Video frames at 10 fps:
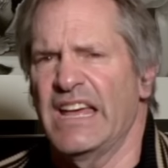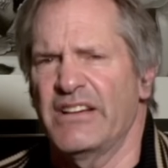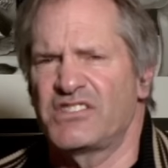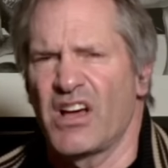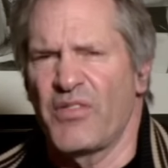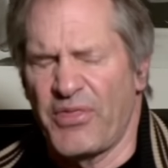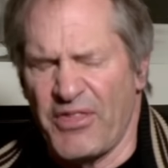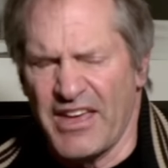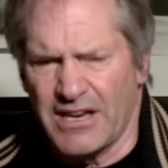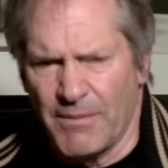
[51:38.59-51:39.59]
it's
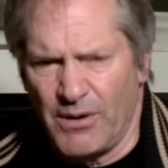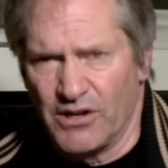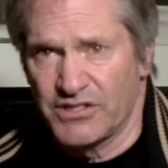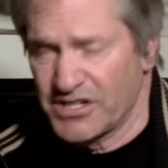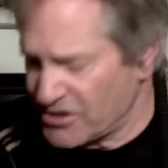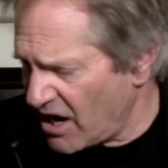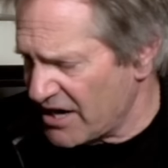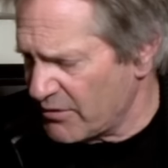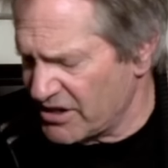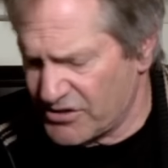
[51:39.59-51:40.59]
unthinkable to
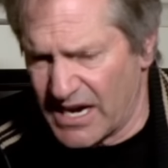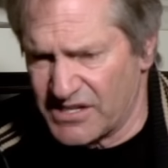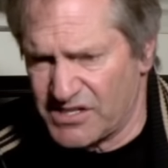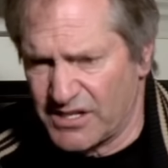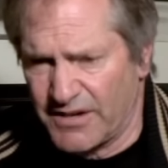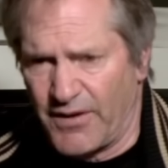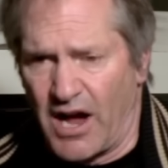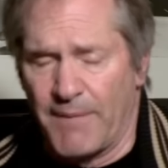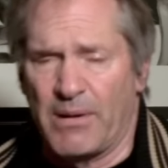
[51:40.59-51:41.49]
try to address the divide,